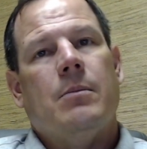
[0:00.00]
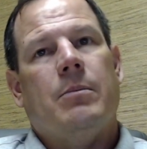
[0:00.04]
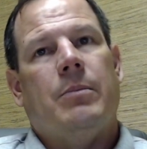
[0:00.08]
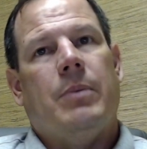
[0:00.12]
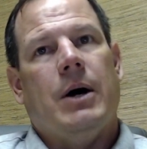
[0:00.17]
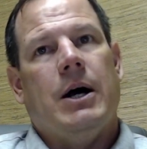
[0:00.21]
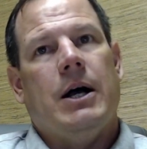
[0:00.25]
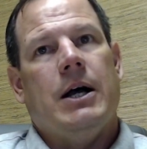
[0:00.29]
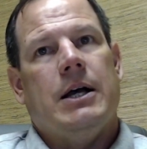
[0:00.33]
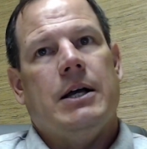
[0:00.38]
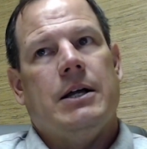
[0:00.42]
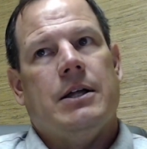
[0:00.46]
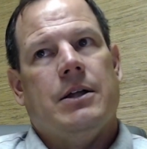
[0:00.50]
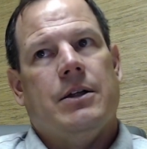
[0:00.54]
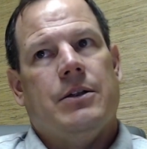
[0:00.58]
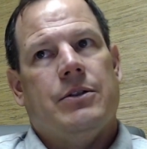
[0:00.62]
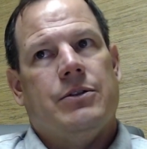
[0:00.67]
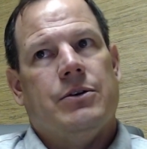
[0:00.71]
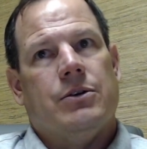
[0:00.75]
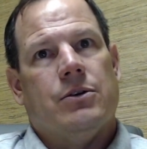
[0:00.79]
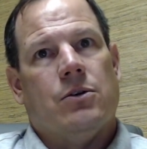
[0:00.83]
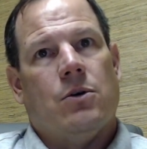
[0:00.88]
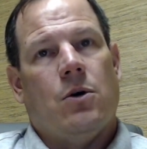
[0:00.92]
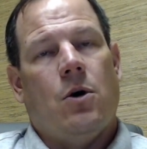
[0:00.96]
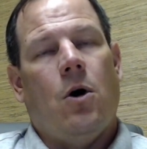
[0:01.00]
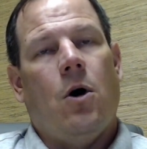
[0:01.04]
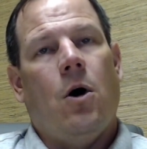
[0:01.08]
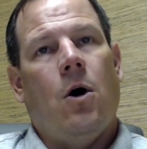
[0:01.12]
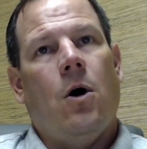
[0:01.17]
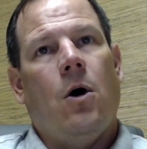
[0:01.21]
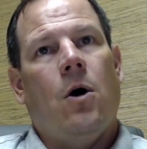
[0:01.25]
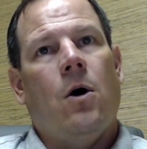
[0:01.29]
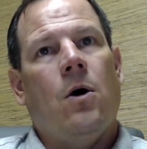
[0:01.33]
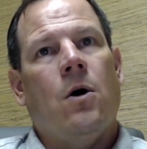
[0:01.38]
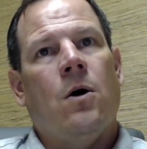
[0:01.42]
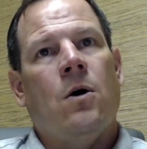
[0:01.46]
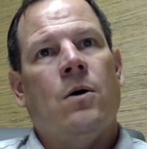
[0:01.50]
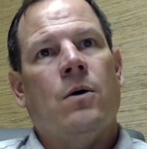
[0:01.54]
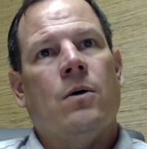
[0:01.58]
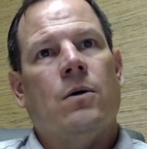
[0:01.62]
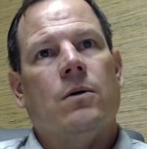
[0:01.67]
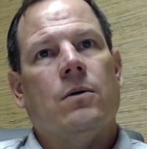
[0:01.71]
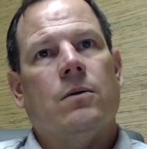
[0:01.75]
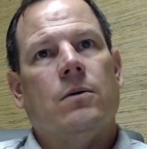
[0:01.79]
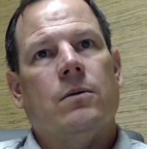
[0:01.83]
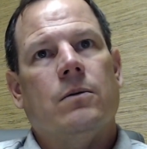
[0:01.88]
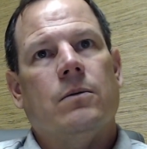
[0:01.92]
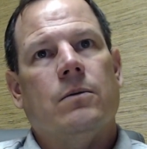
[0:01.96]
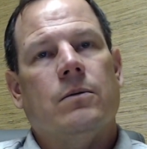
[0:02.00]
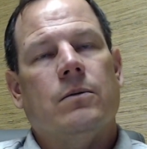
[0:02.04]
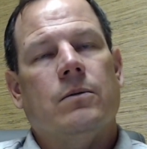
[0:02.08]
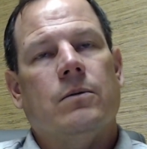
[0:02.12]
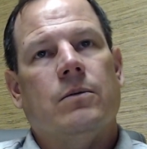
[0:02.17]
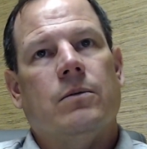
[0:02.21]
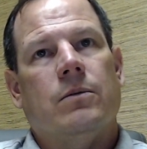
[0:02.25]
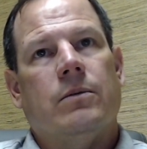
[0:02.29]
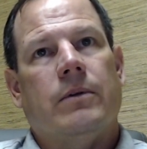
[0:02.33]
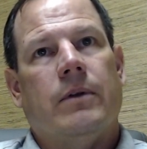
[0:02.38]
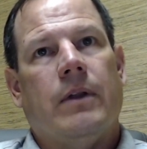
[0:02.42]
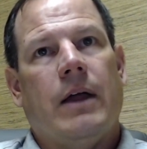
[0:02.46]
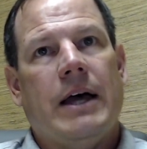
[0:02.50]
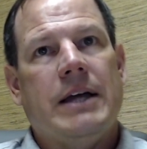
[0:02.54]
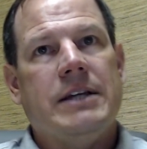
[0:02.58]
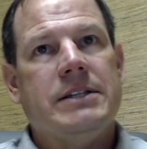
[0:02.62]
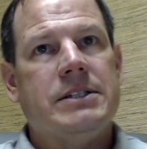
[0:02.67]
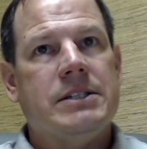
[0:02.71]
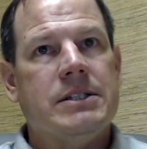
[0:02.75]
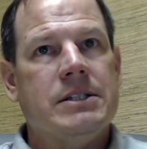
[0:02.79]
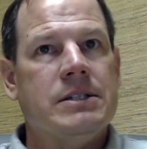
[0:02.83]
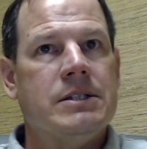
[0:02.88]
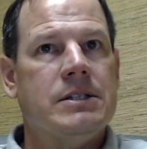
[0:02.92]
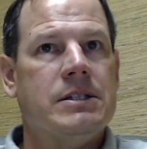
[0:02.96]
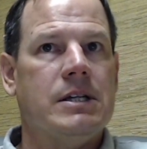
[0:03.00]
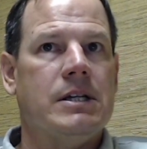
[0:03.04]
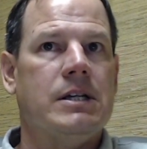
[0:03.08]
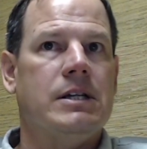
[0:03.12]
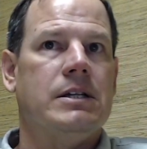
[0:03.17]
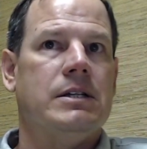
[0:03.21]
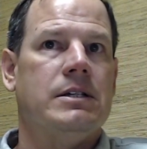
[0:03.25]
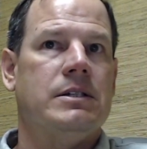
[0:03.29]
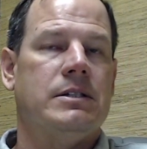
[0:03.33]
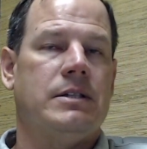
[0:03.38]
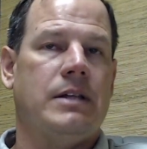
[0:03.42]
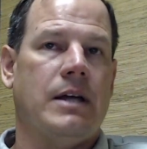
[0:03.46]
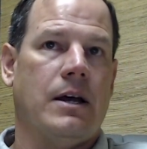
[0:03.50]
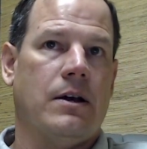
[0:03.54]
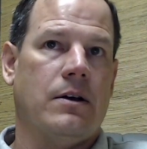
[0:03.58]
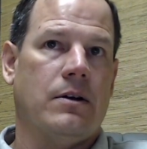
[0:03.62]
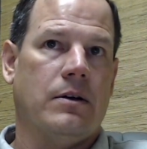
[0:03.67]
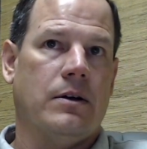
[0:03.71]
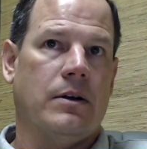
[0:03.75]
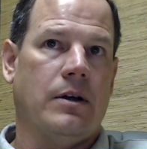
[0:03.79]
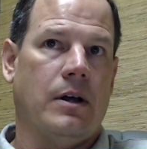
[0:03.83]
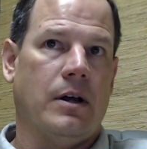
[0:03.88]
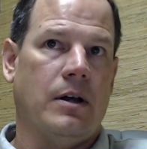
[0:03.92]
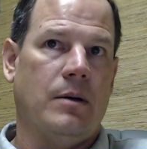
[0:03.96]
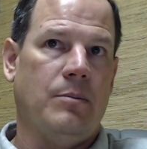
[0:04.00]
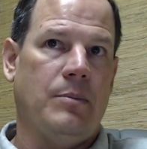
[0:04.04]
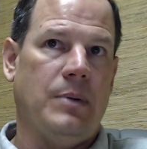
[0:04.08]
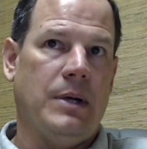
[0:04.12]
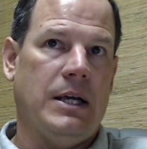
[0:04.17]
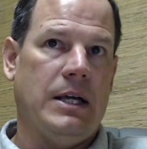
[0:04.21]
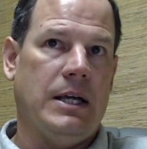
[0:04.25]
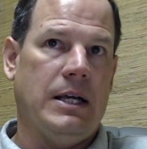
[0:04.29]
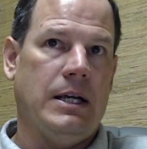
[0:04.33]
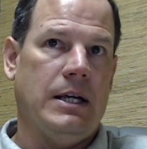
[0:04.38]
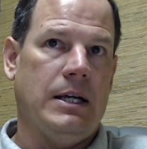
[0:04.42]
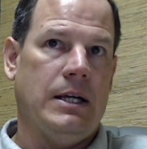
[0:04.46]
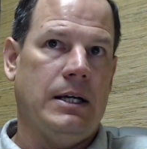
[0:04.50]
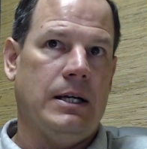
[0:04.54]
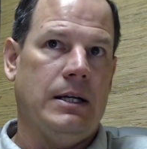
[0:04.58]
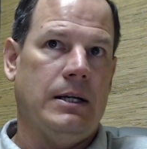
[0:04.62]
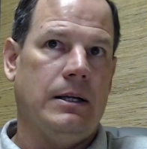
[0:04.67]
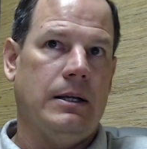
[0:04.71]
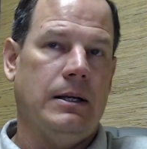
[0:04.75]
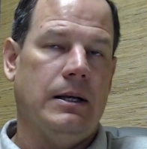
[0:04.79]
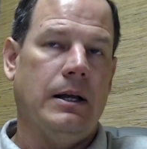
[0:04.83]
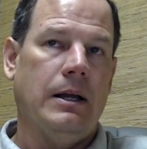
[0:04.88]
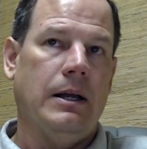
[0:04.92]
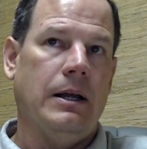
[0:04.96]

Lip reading: but they're all licenses that are going to be